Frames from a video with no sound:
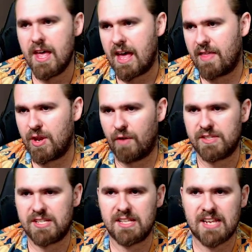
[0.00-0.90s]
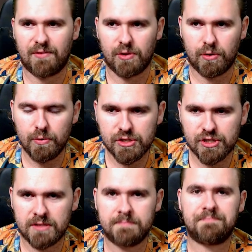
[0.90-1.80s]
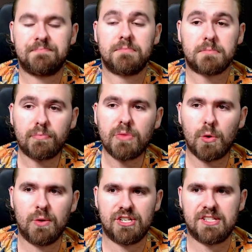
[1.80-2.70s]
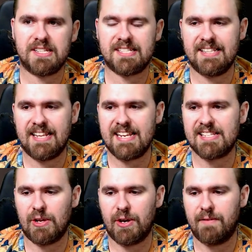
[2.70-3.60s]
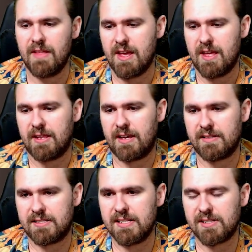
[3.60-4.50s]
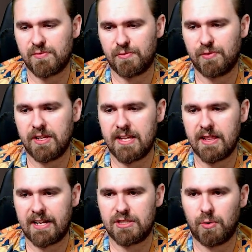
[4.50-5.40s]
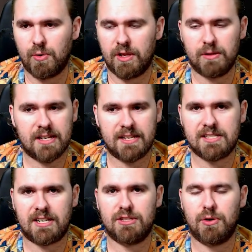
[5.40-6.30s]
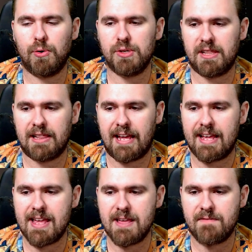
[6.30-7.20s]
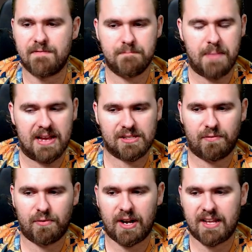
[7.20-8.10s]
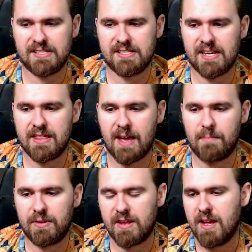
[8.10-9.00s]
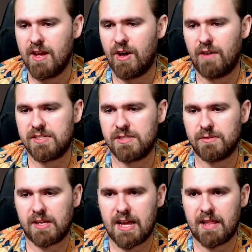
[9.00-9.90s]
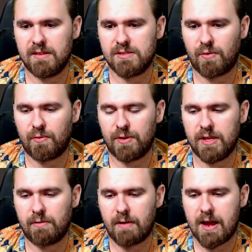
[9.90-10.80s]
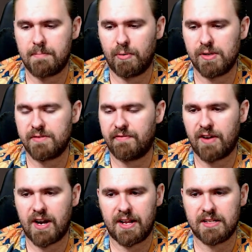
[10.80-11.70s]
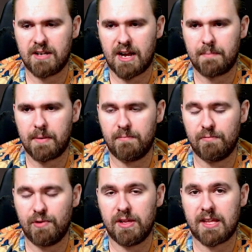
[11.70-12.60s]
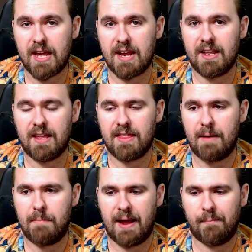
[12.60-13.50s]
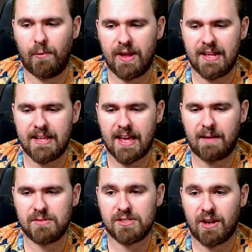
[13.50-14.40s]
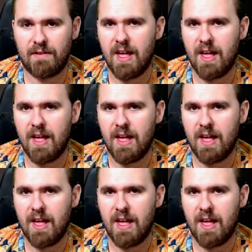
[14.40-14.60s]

And then obviously its evolution, which is the Sneasler. Now, Sneasel is really like tall. It looks like it's like tall and lanky based off what I can see there, but obviously all the colors look really great. Poison Fighting type. I'm really keen to get that bad boy in game, so